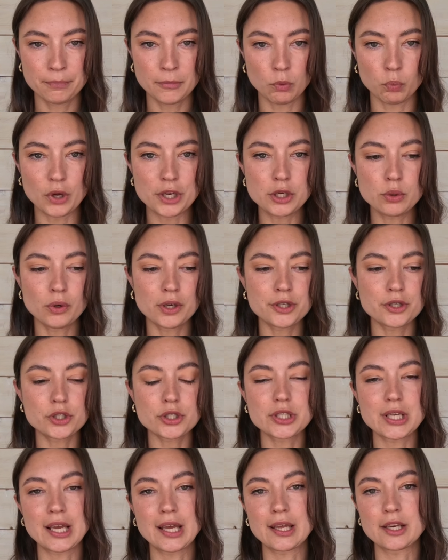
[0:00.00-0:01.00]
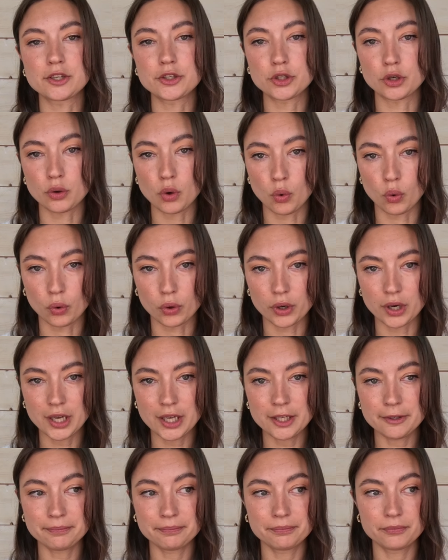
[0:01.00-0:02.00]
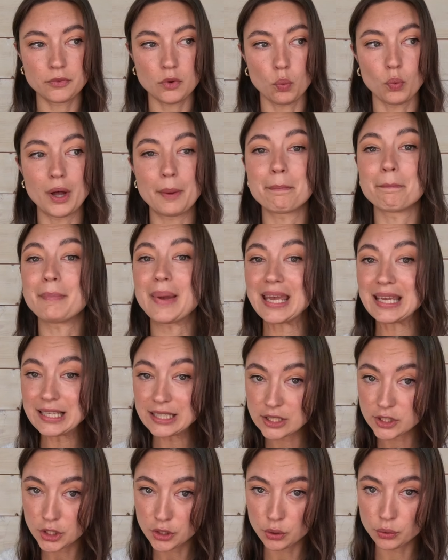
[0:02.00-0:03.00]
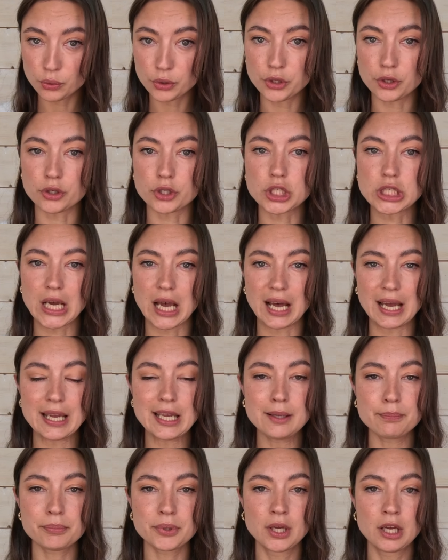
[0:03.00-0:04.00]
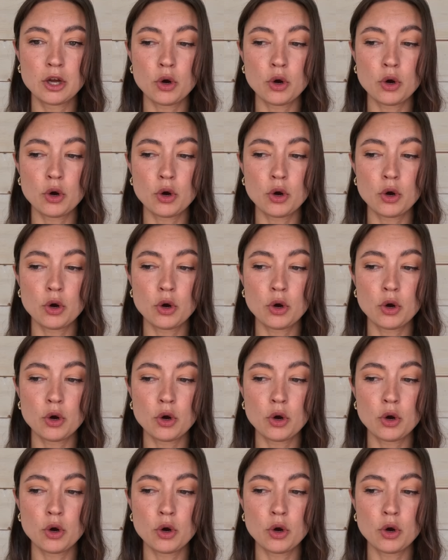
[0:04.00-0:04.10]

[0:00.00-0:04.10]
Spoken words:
When you understand your aura, what makes you your type,